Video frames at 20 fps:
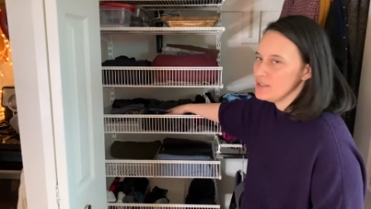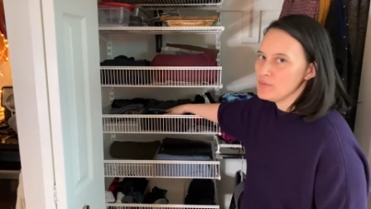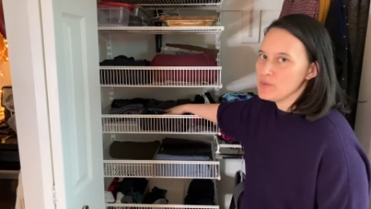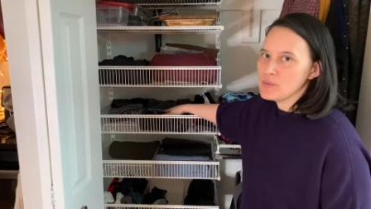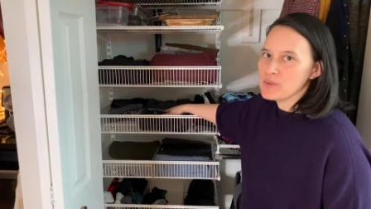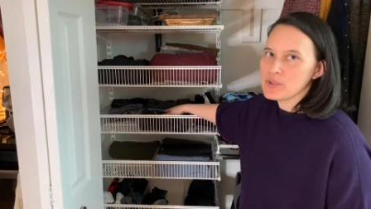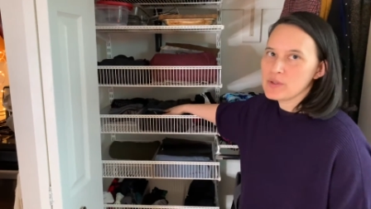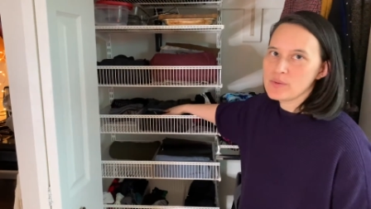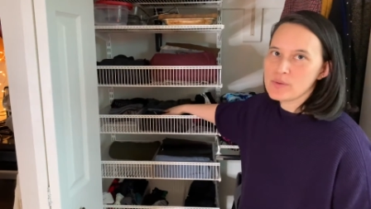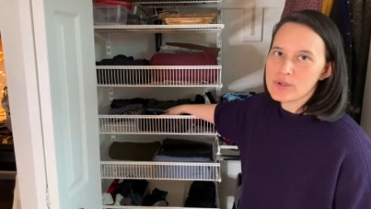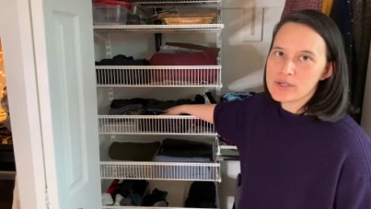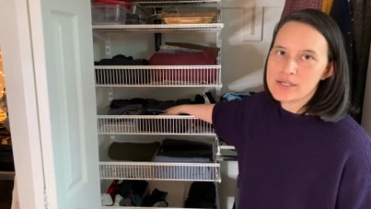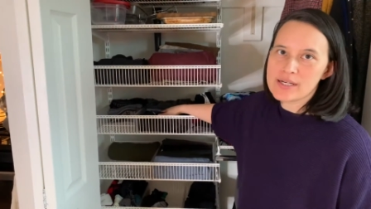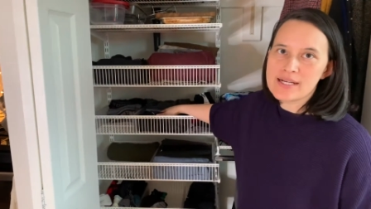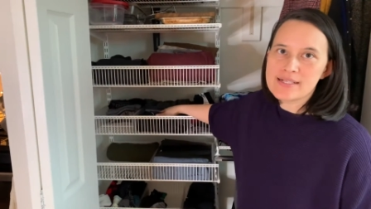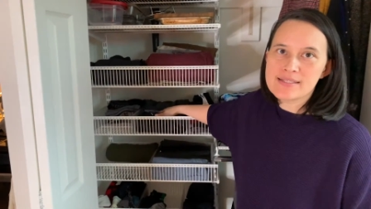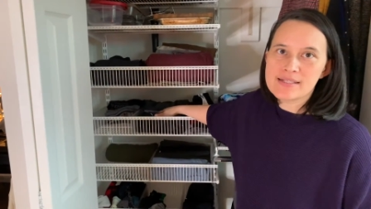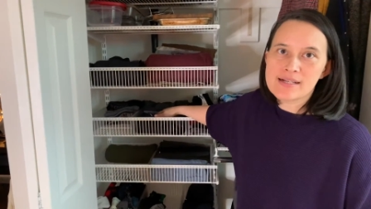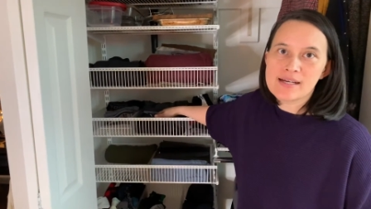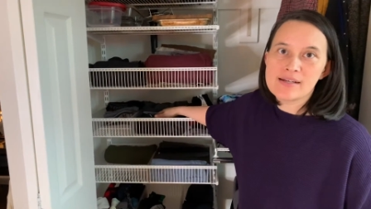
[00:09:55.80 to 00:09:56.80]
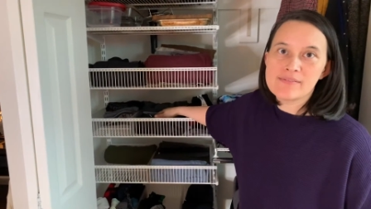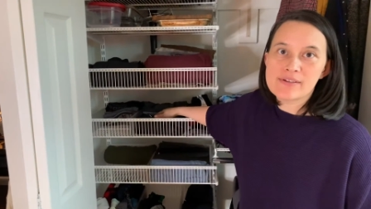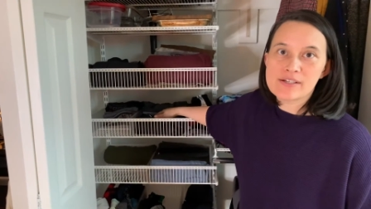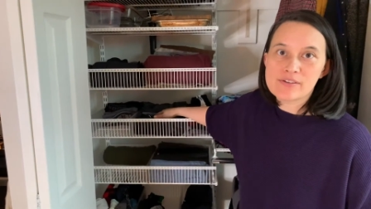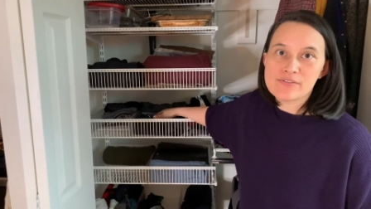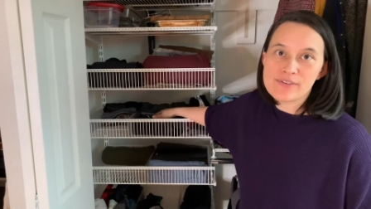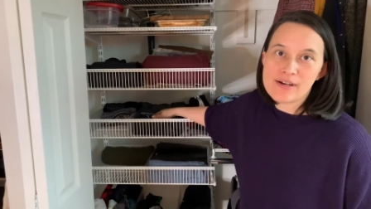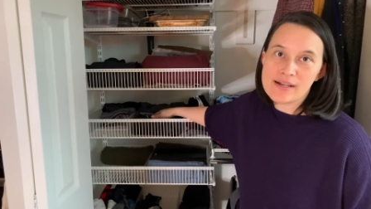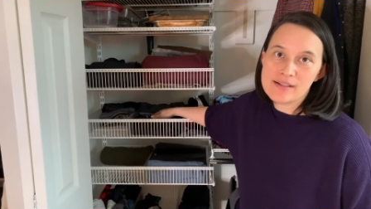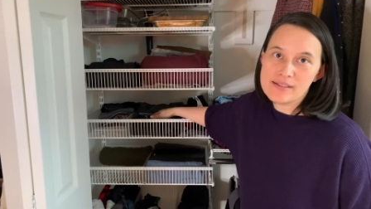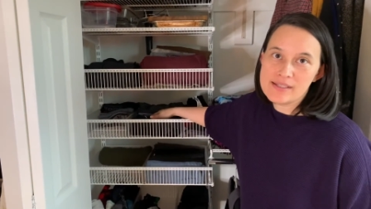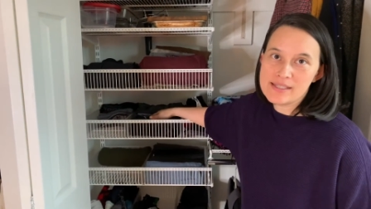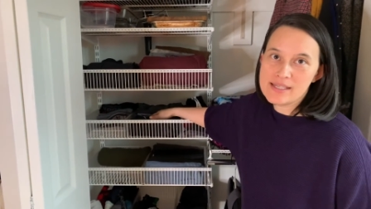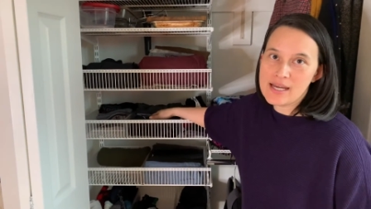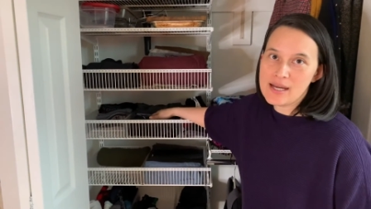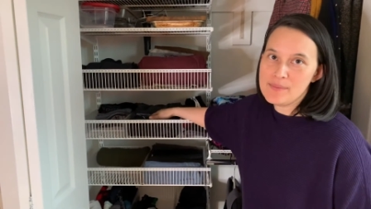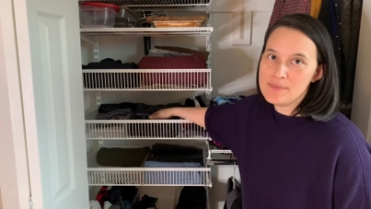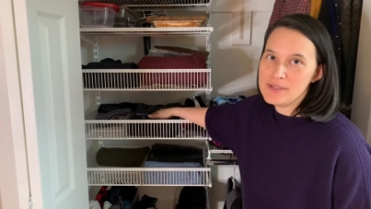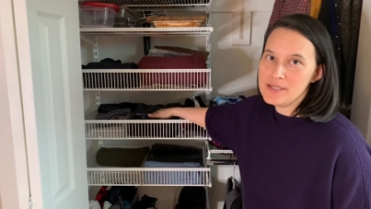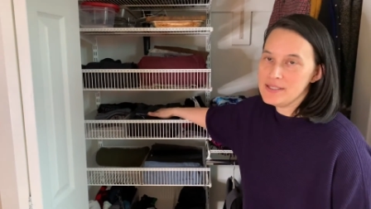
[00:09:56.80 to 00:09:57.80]
we want to organize it kind of like a filing
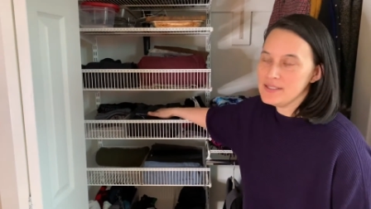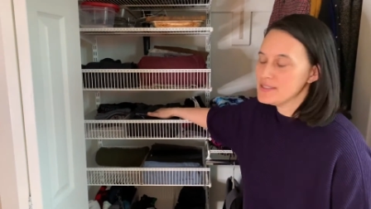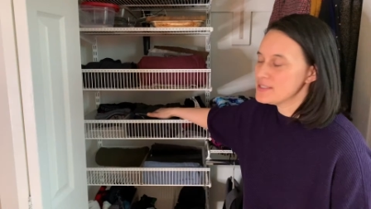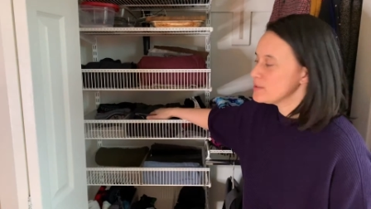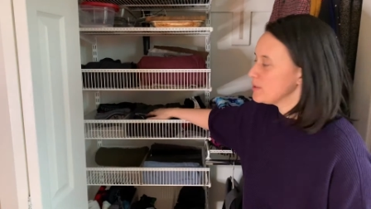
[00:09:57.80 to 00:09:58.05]
cabinet. So